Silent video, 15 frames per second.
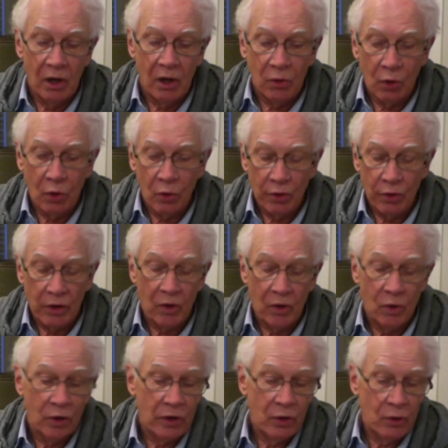growth,
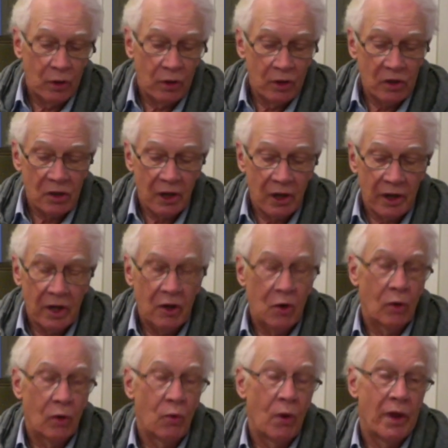or you can just let it
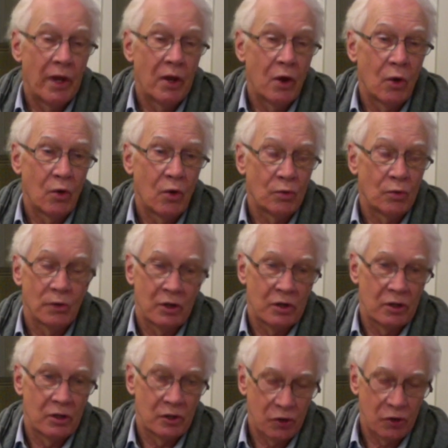go the way it goes, which
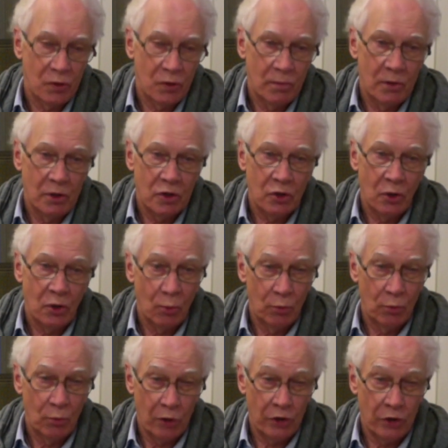is an extremely slow
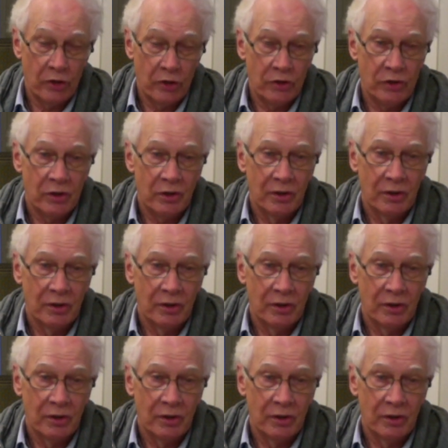process.